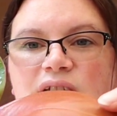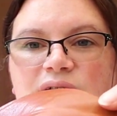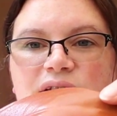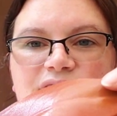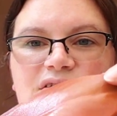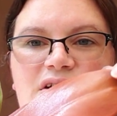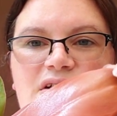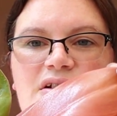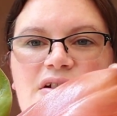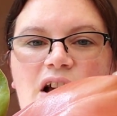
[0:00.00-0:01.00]
Yeah, different.
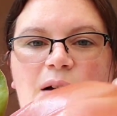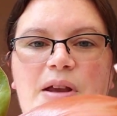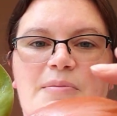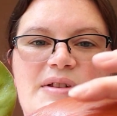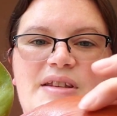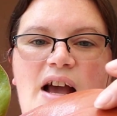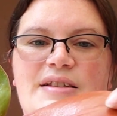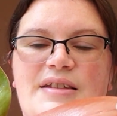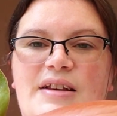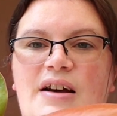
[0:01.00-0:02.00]
I mean,
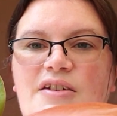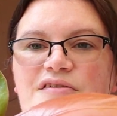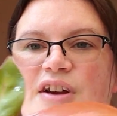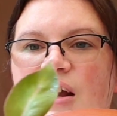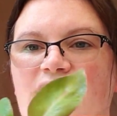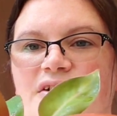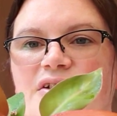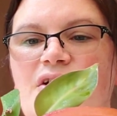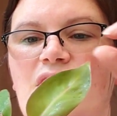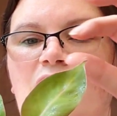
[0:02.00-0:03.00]
besides the color factor,
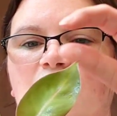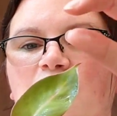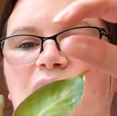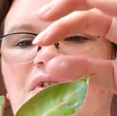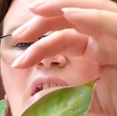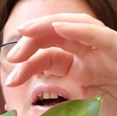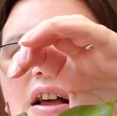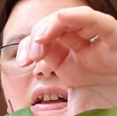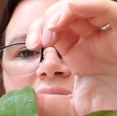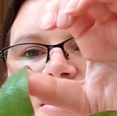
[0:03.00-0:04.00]
we've got